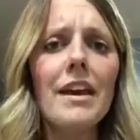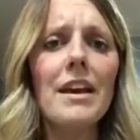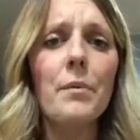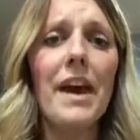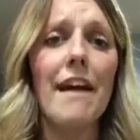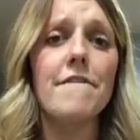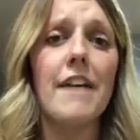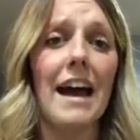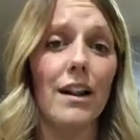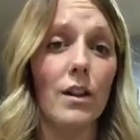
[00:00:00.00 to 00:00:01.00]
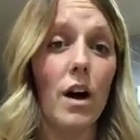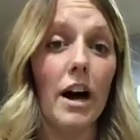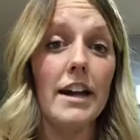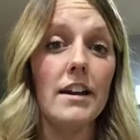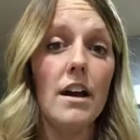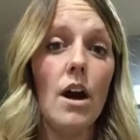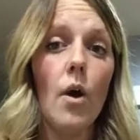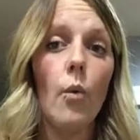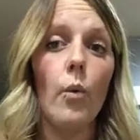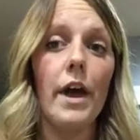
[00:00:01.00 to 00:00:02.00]
And we have that a lot
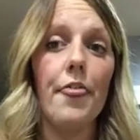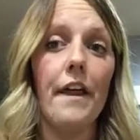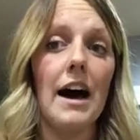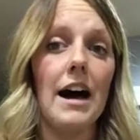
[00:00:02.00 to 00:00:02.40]
with